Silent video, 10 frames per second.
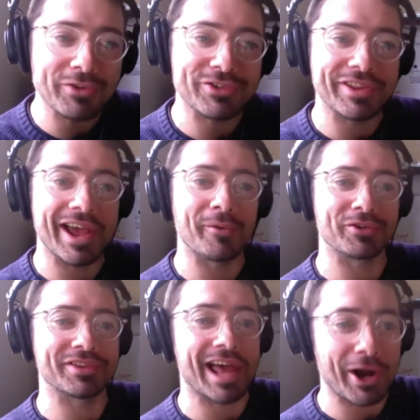so that
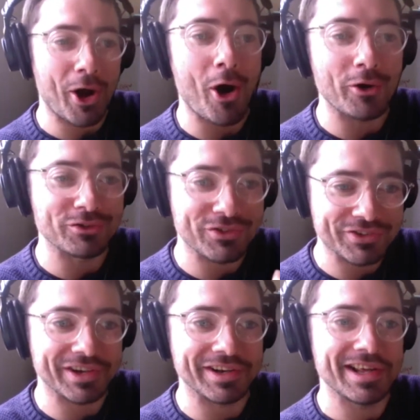wasn't that
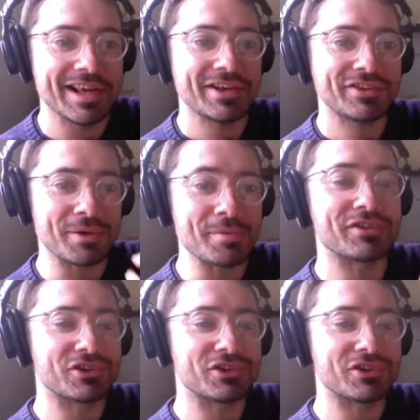constant stimulus.